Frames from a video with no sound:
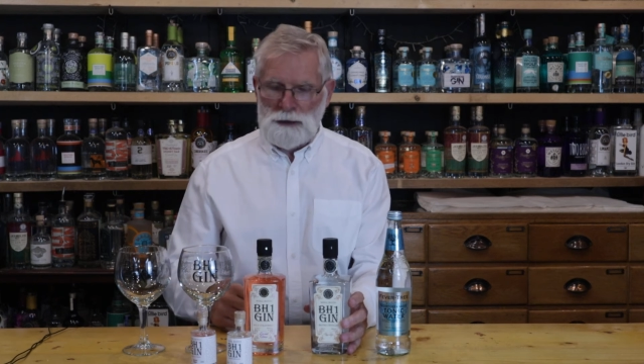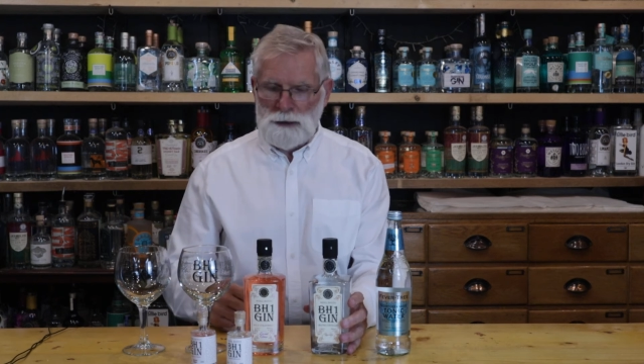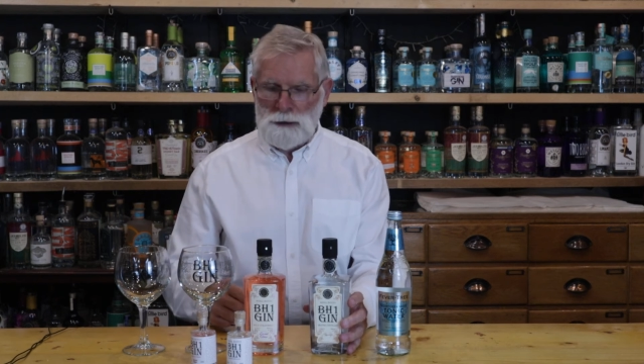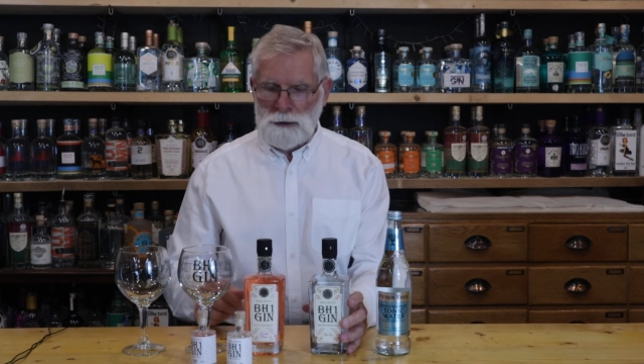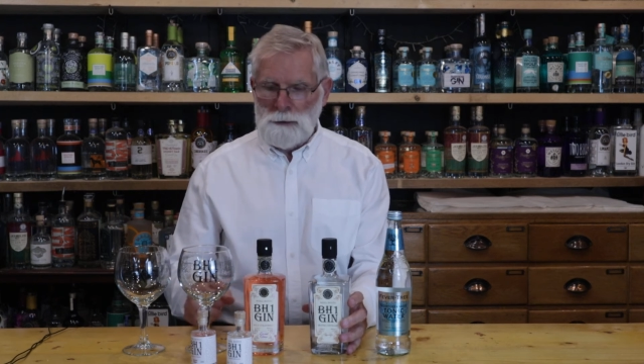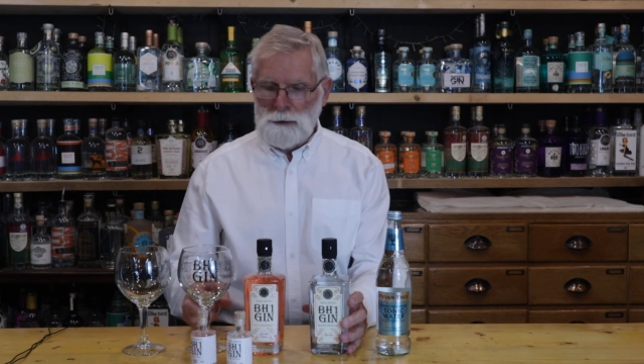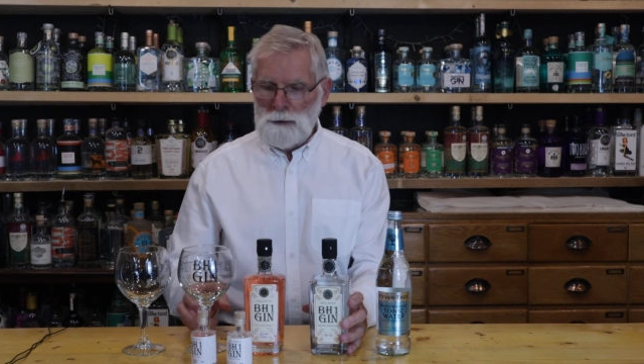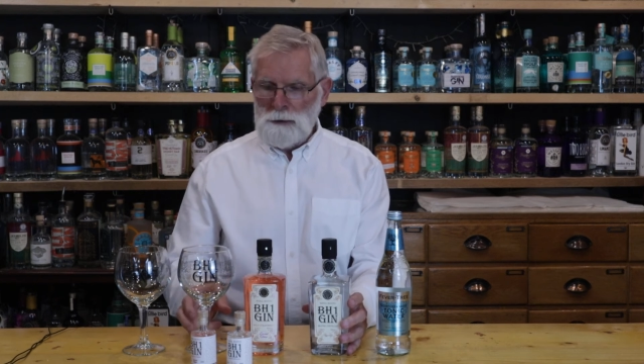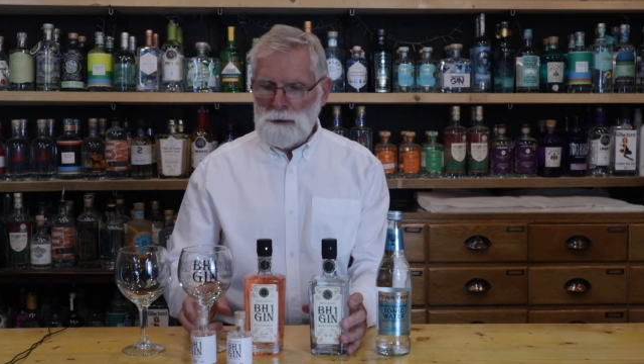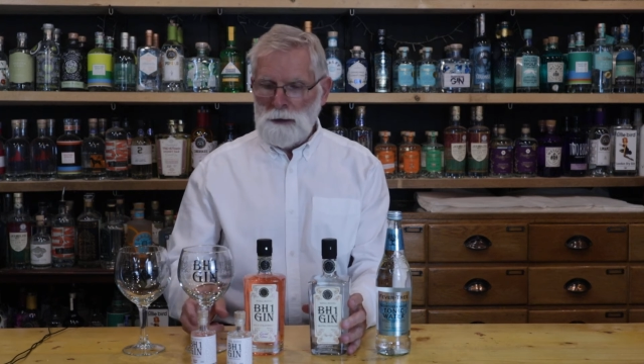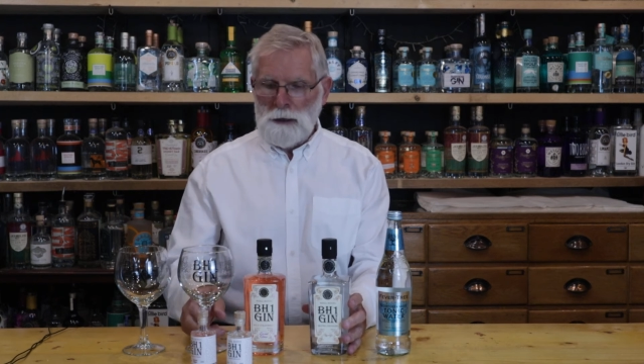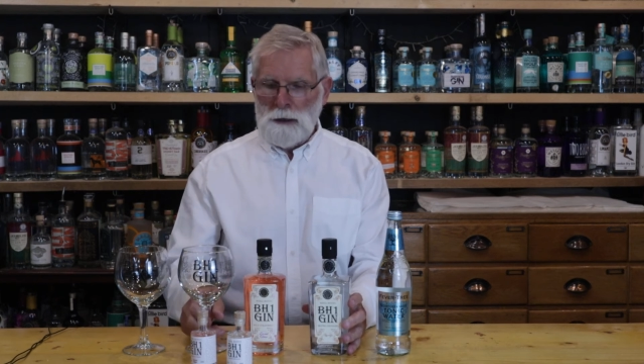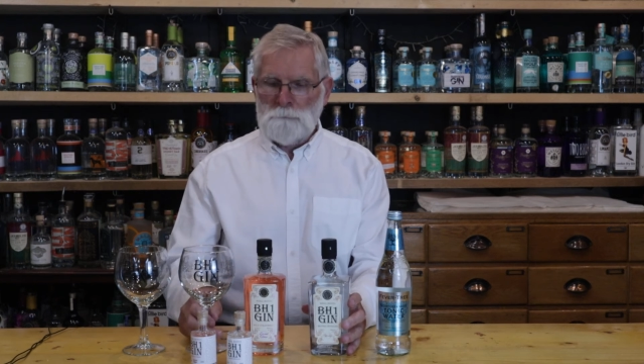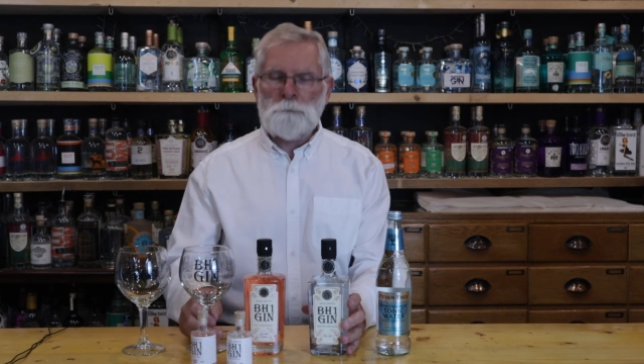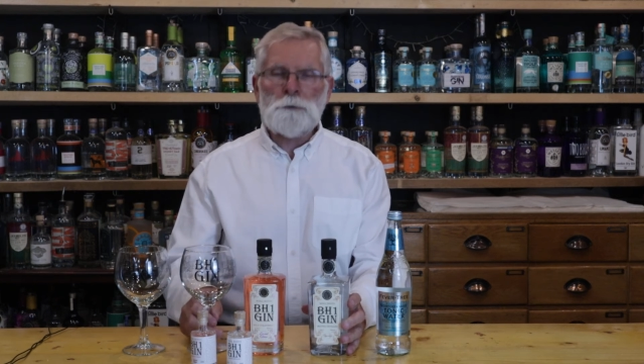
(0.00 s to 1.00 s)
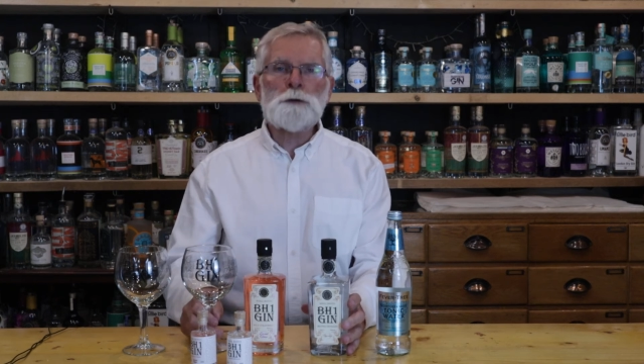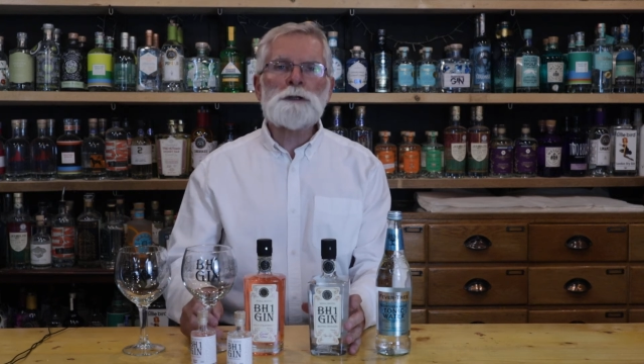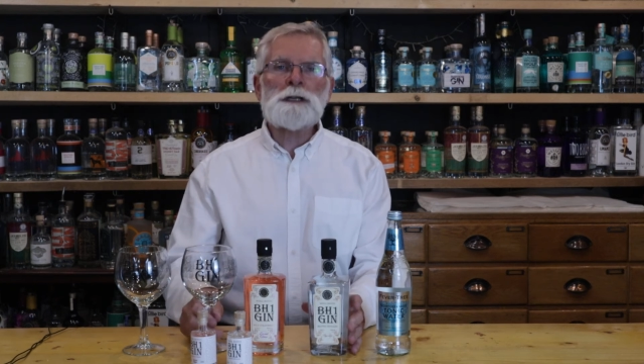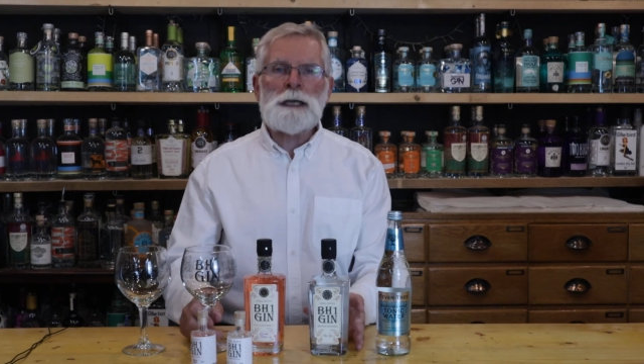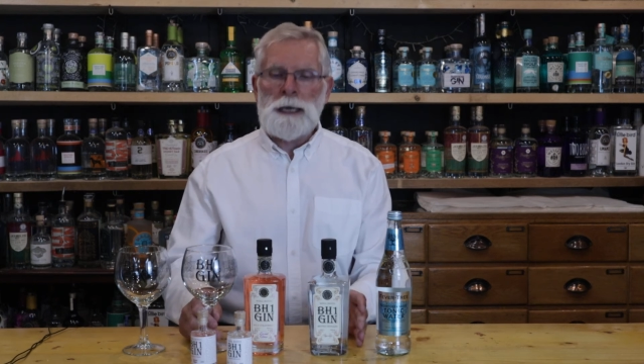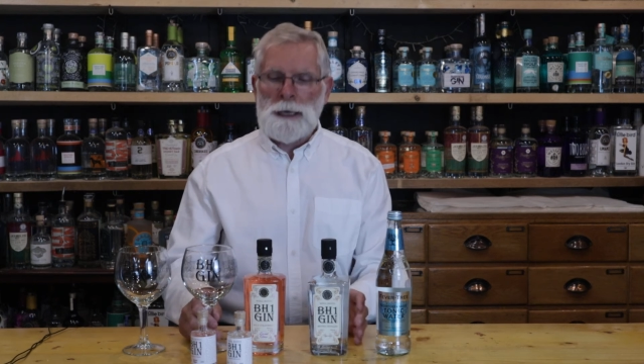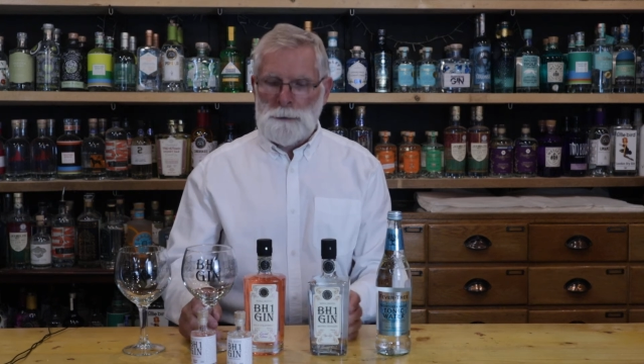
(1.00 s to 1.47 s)
little
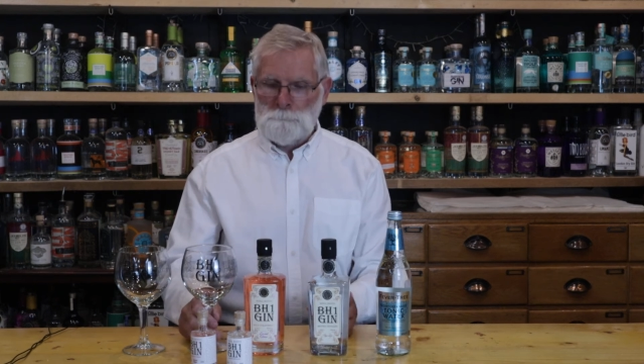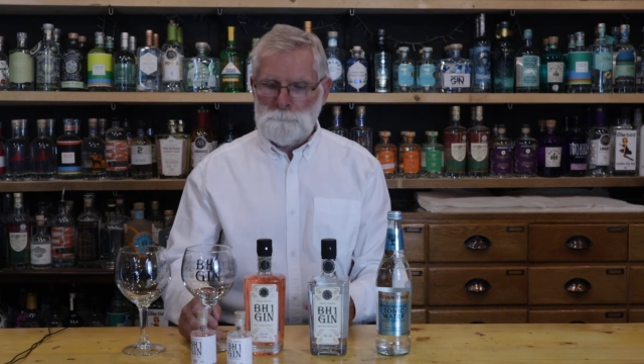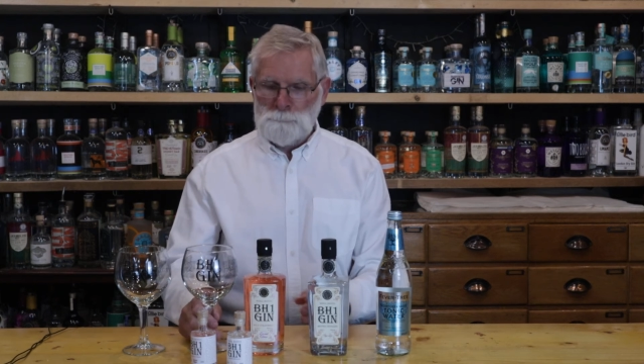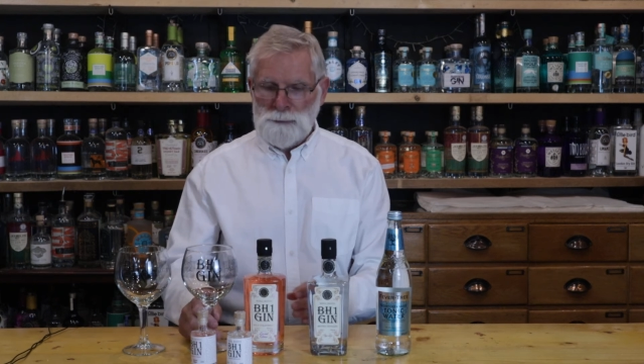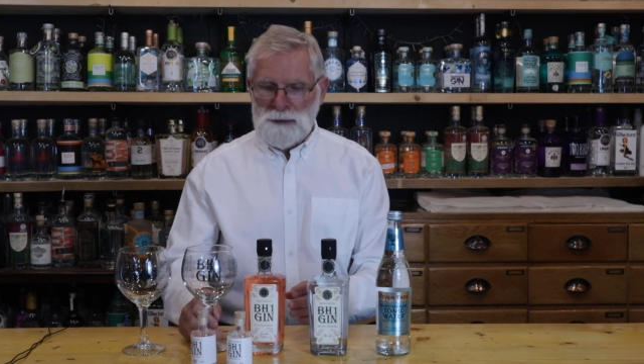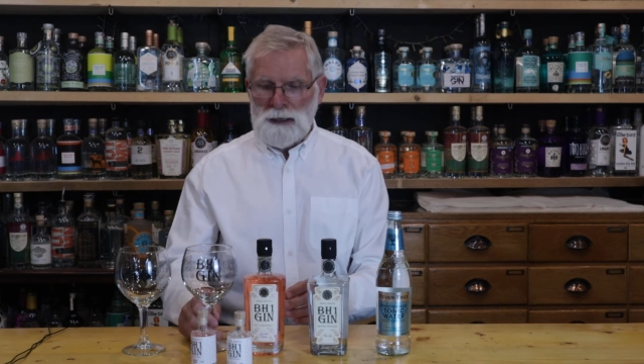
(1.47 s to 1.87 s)
fruity hit.